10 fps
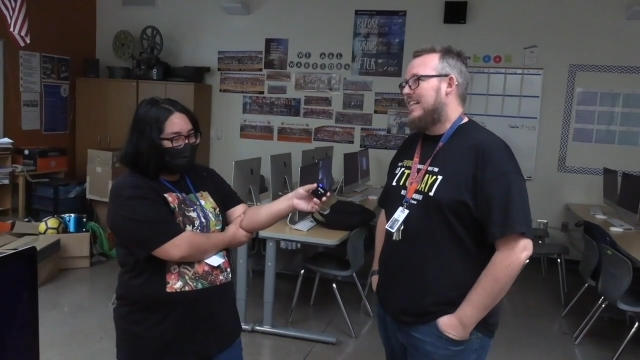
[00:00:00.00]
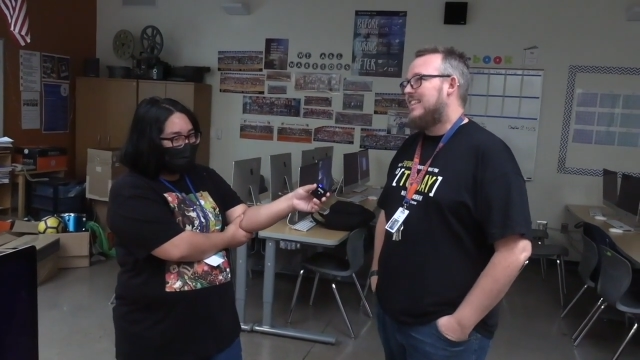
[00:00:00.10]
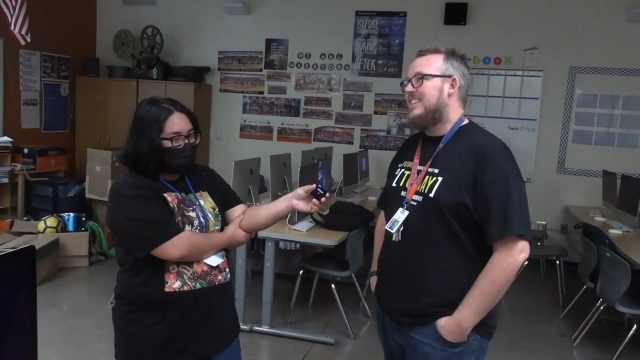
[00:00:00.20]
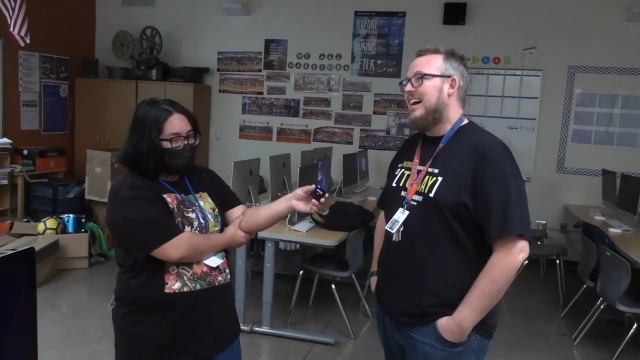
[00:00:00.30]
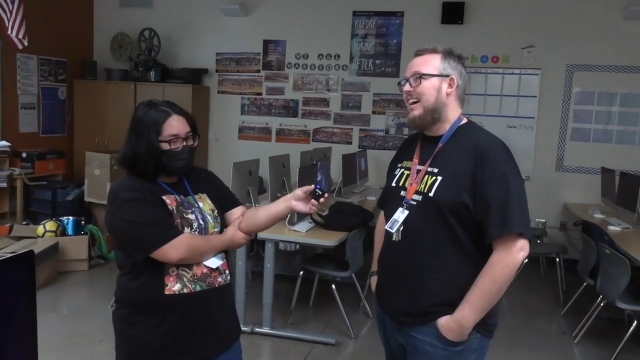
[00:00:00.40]

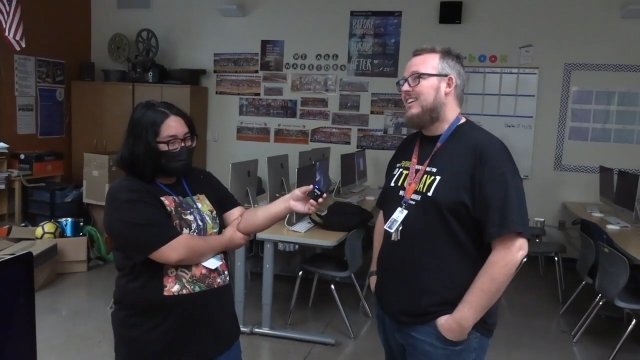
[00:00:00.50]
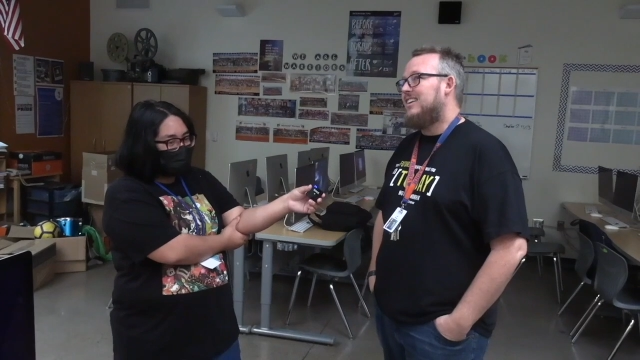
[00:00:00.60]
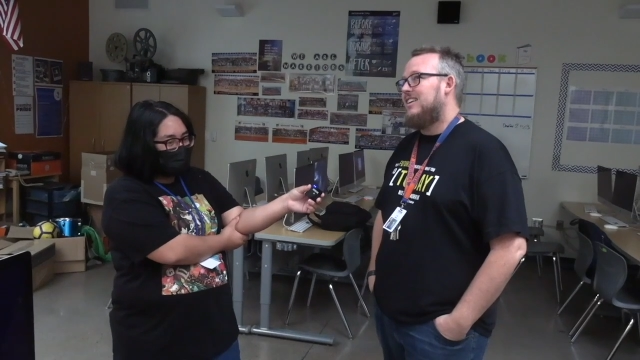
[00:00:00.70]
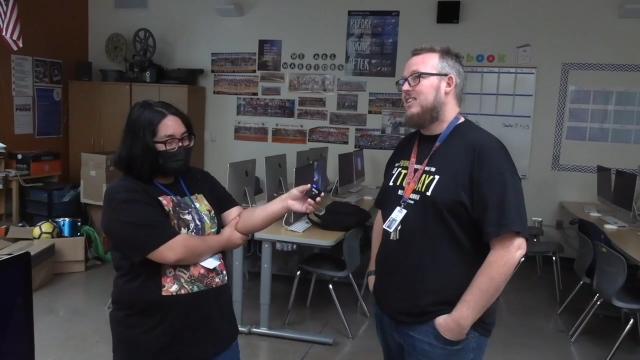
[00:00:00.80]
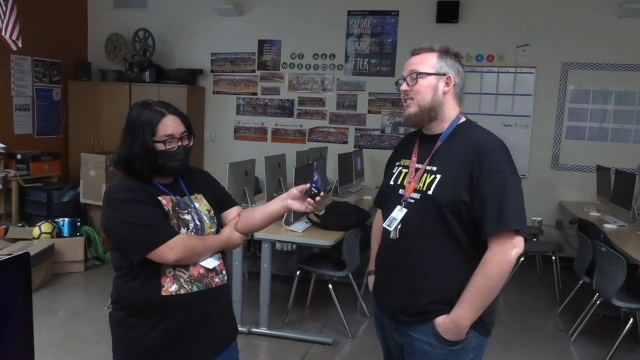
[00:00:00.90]
Speaker 1: That
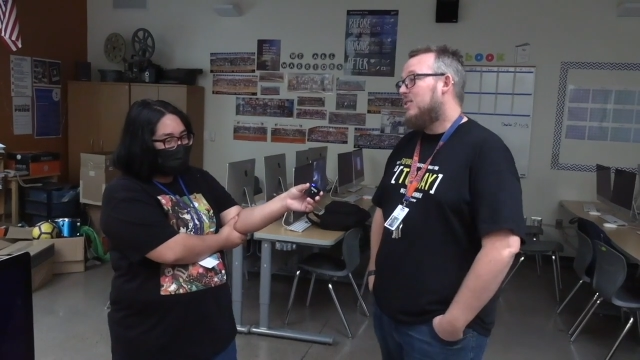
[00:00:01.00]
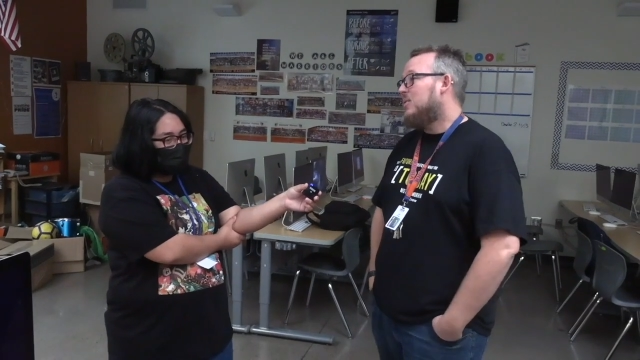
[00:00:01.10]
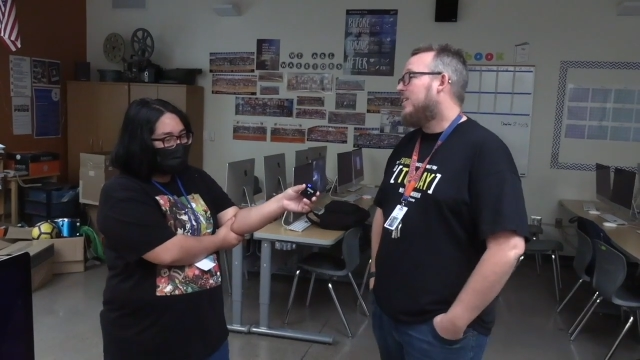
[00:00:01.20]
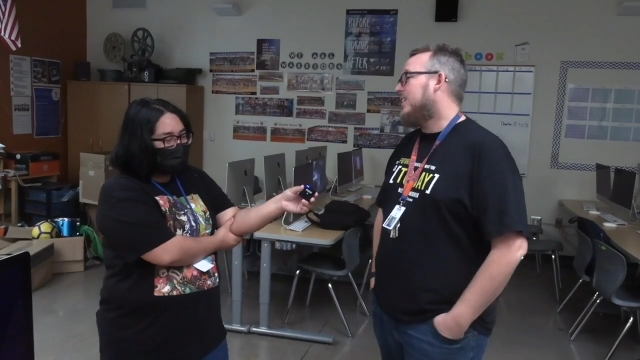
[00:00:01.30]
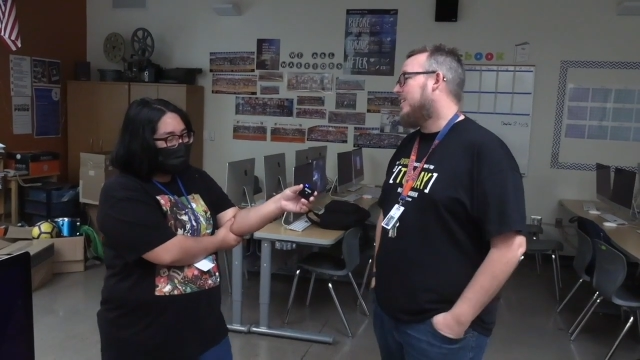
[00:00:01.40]
you know
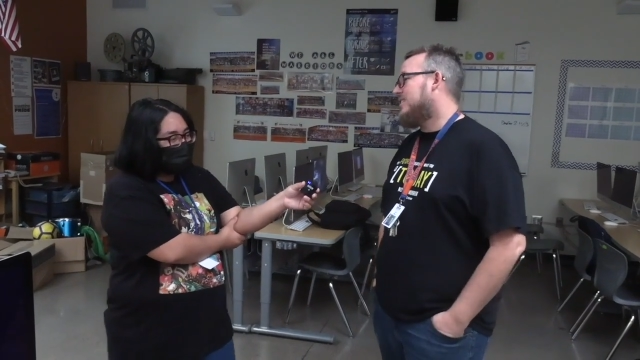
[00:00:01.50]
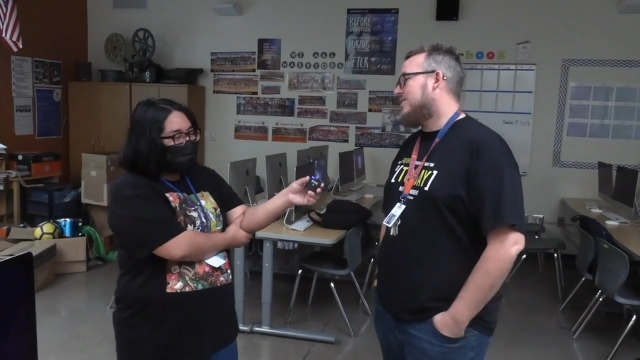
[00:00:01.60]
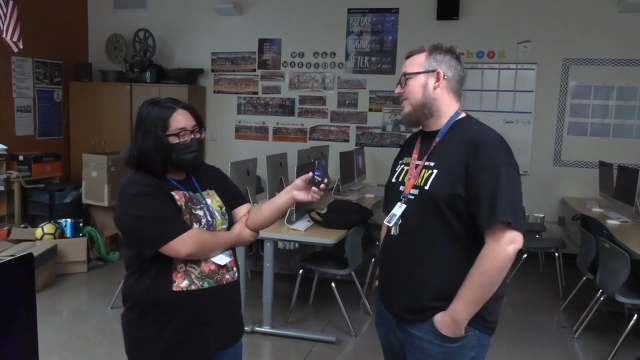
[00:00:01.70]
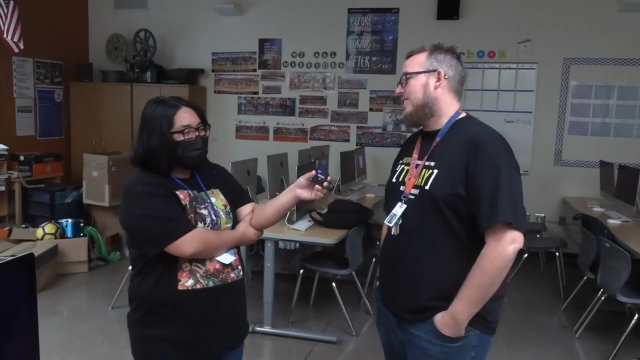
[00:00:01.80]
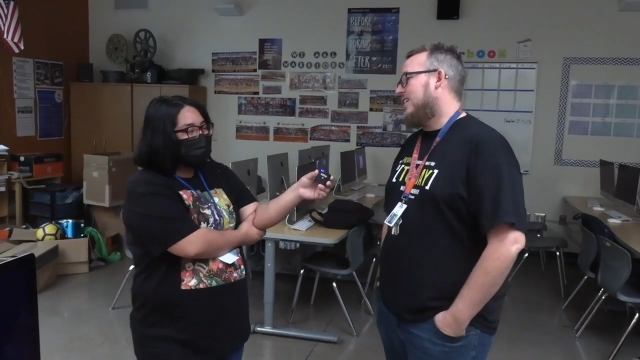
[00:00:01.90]
what
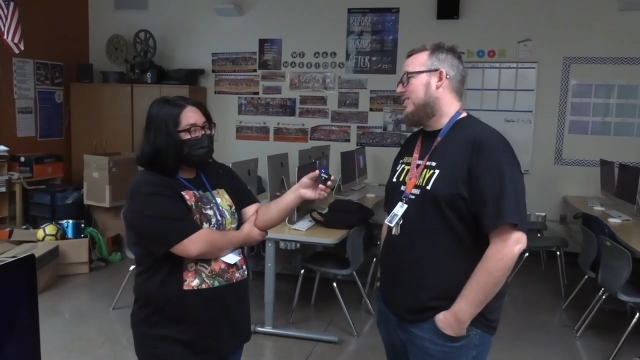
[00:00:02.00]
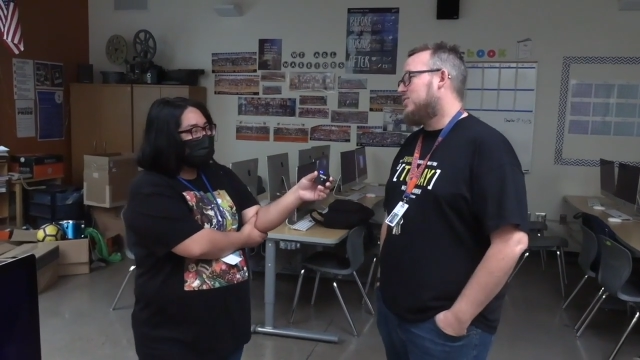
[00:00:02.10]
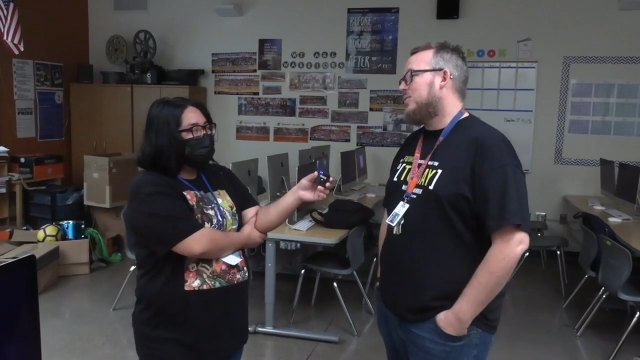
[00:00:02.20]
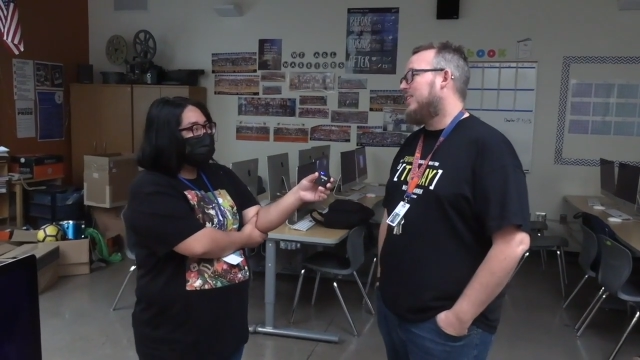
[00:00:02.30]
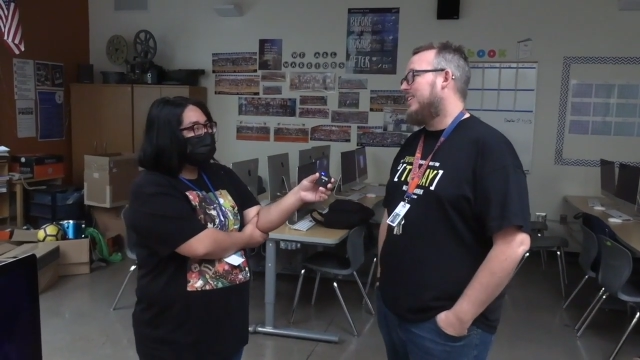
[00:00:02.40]
it's
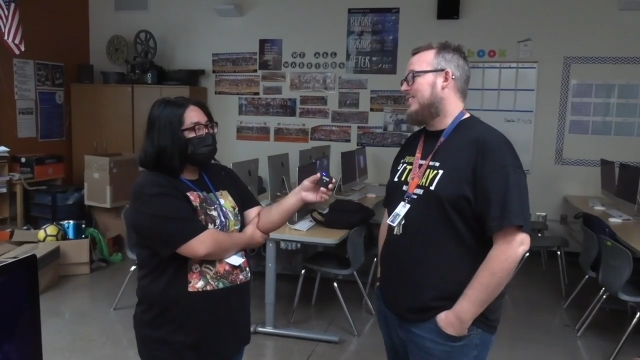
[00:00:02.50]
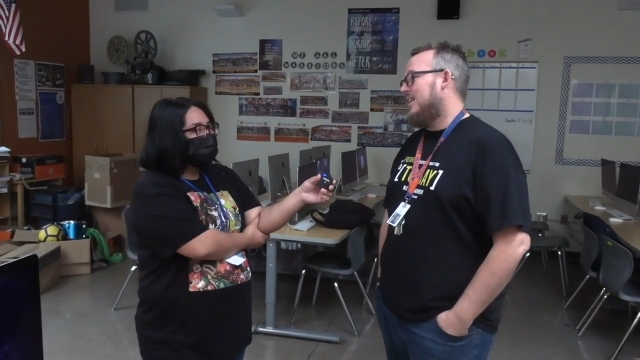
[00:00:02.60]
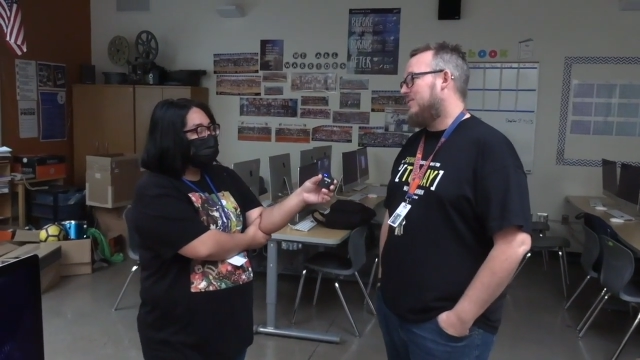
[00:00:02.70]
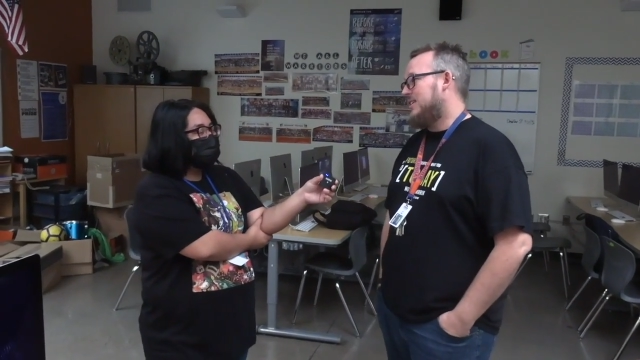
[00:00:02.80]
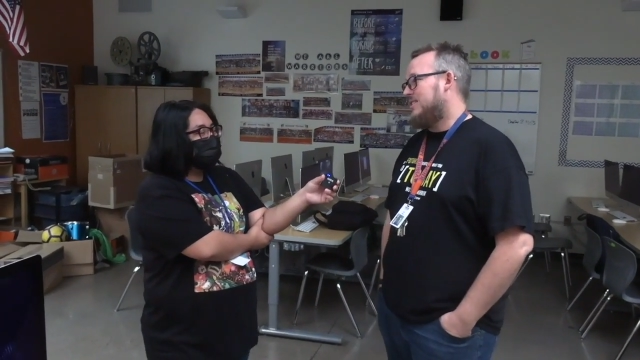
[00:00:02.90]
it's really
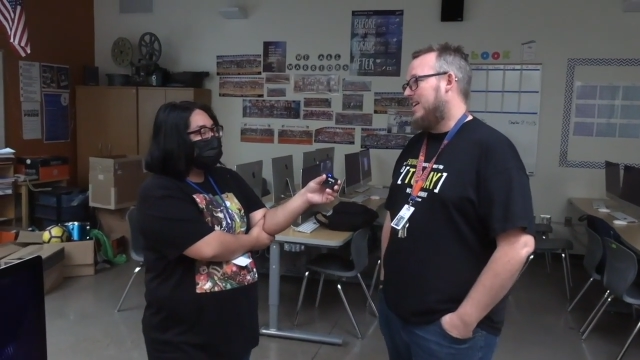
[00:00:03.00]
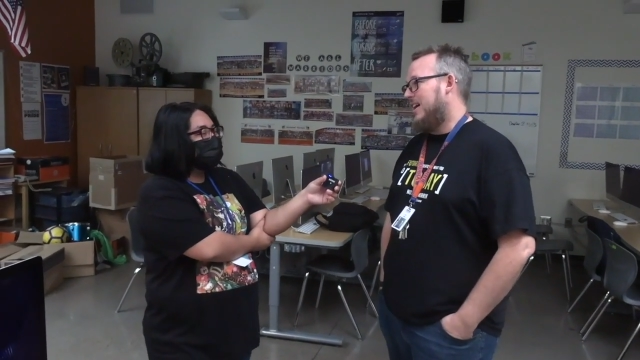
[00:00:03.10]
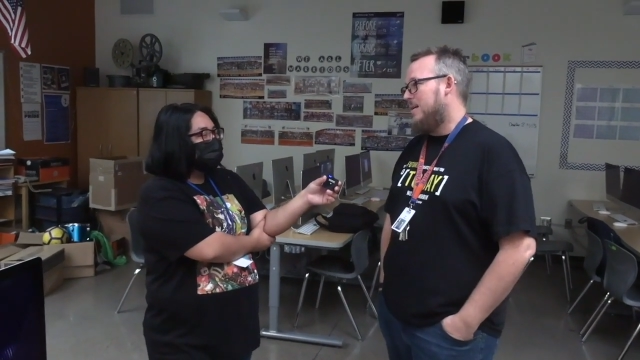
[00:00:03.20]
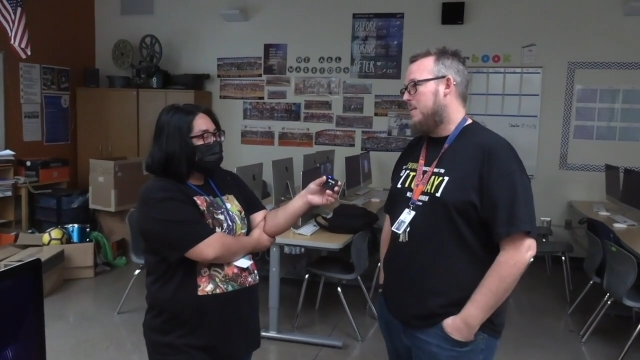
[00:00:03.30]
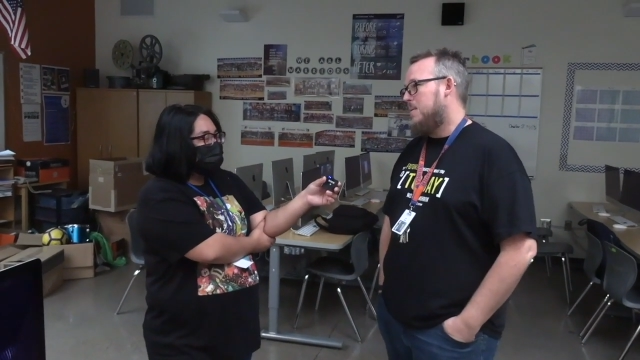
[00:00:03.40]
tough to say